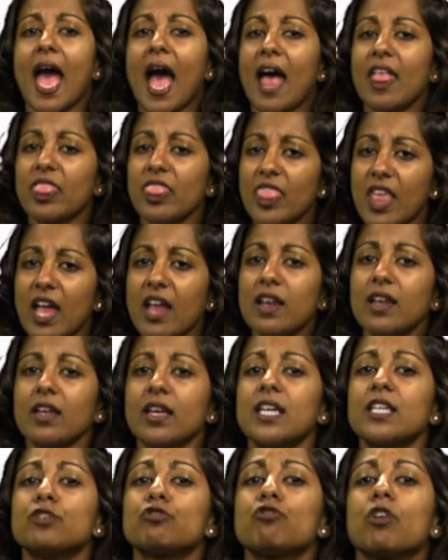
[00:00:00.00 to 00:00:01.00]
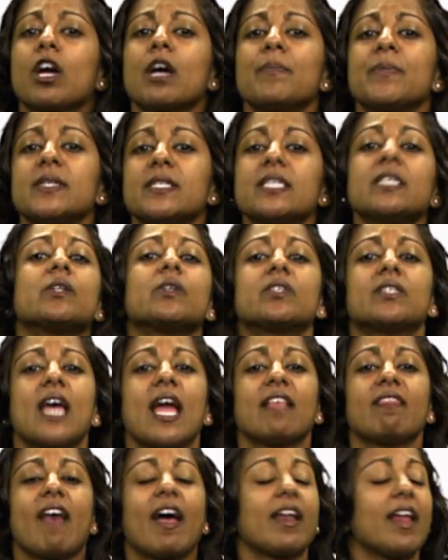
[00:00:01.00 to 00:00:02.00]
And then he struck up a deal
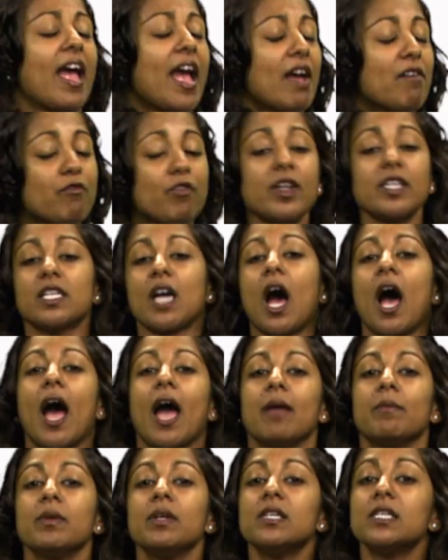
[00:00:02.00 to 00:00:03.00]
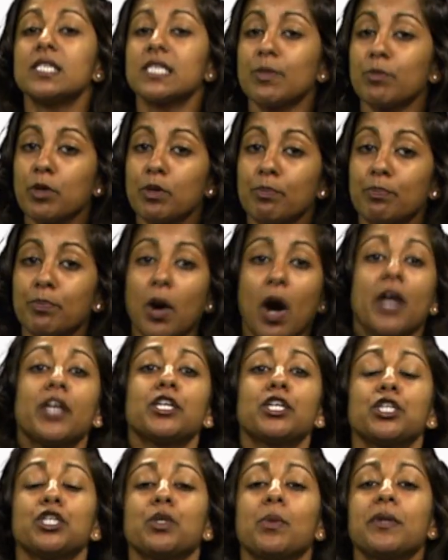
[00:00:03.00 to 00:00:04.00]
saying that every time someone bought a
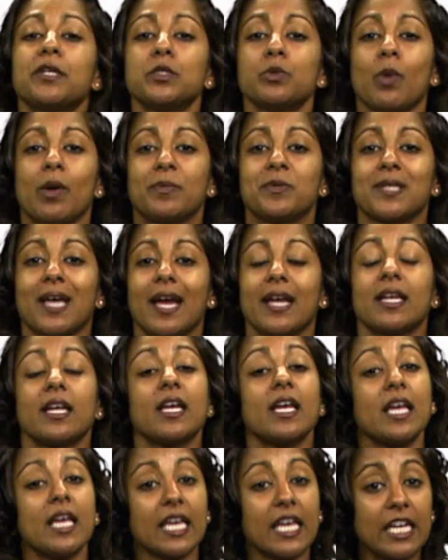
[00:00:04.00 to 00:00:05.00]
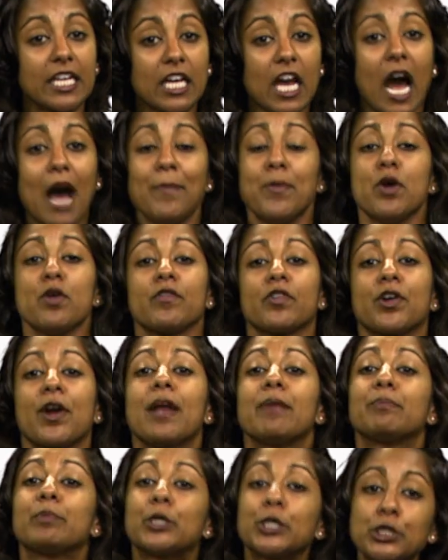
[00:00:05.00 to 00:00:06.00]
shoe on his website, he'd come over
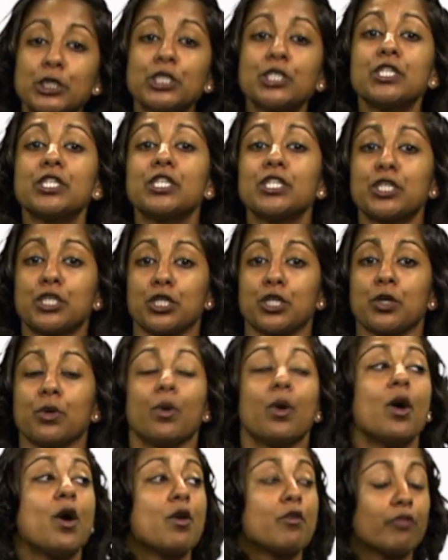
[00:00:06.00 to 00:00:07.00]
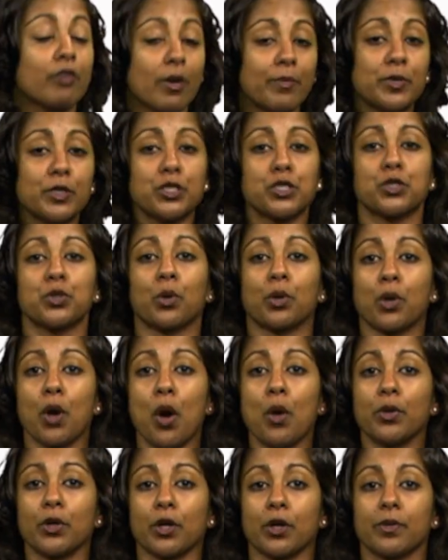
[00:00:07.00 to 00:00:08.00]
and purchase the shoe from the store
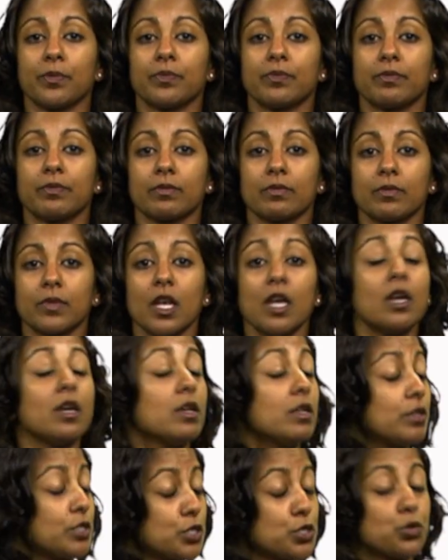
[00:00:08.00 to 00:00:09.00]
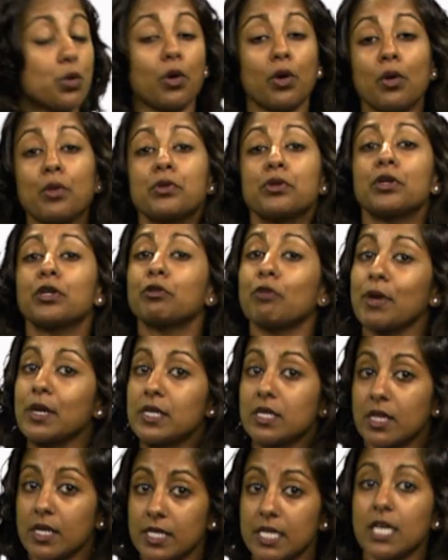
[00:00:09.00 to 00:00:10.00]
owner. The store owner agreed
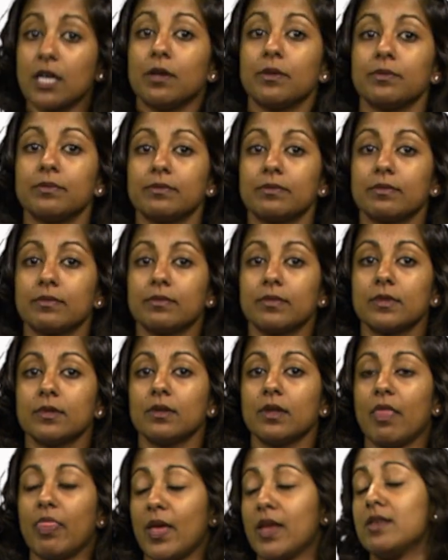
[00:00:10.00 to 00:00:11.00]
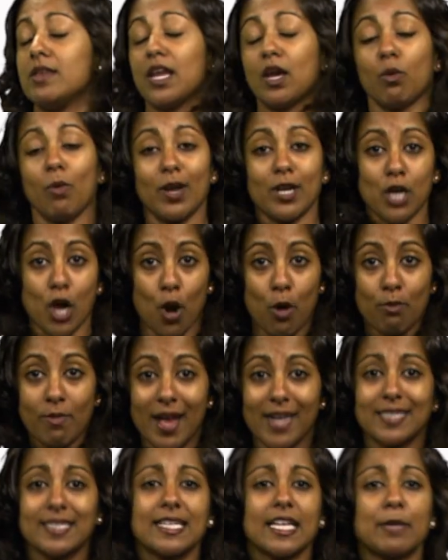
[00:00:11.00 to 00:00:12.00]
to the deal. Then Nick went home
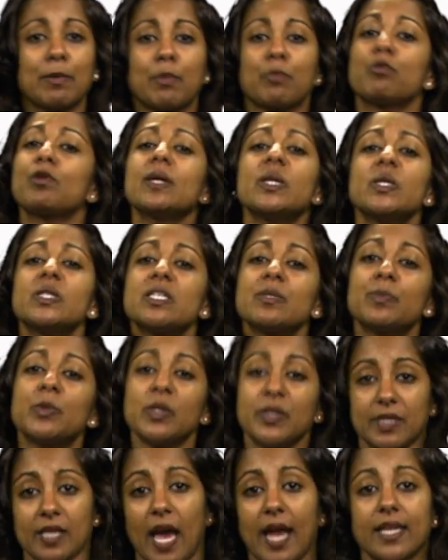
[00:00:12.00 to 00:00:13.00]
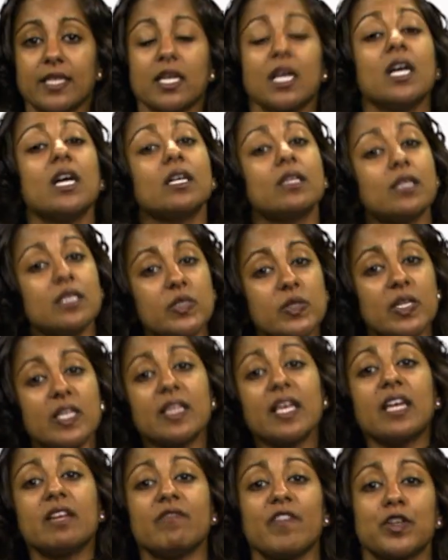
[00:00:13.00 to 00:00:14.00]
and set up a pretty simple site listing
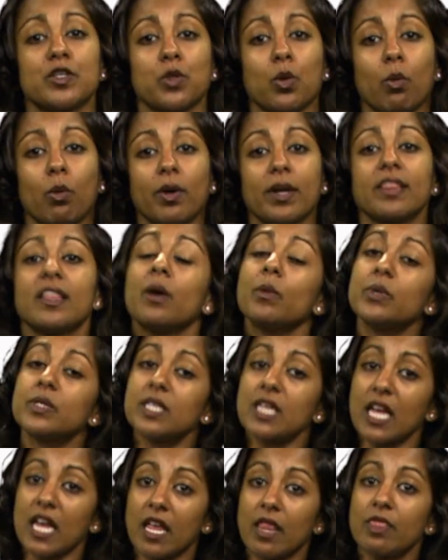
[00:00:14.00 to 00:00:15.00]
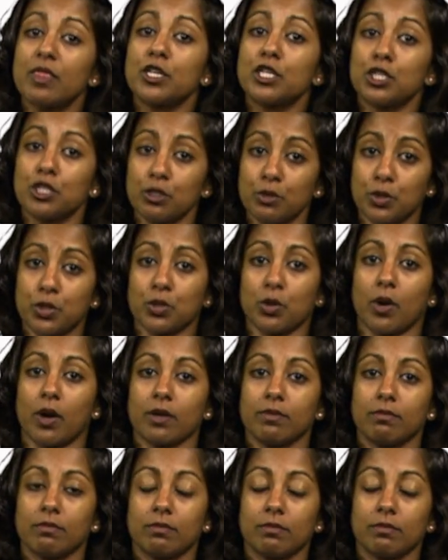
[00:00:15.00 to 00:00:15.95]
the inventory that was in the shoe store.